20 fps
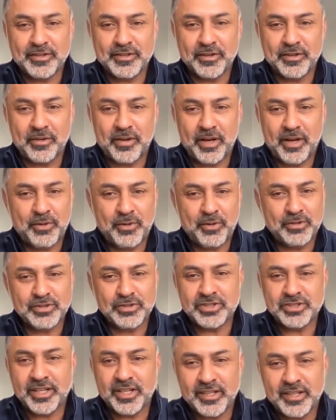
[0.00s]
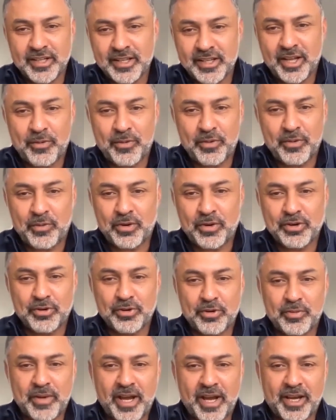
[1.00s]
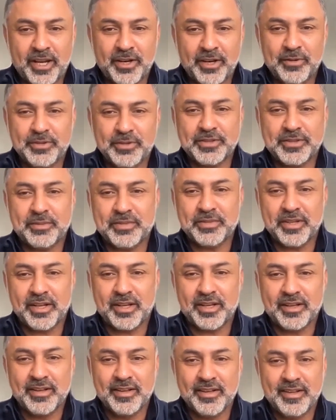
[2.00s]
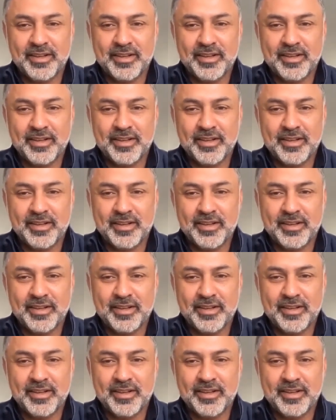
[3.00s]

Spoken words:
So I wouldn't change anything. I wouldn't want to go back and know something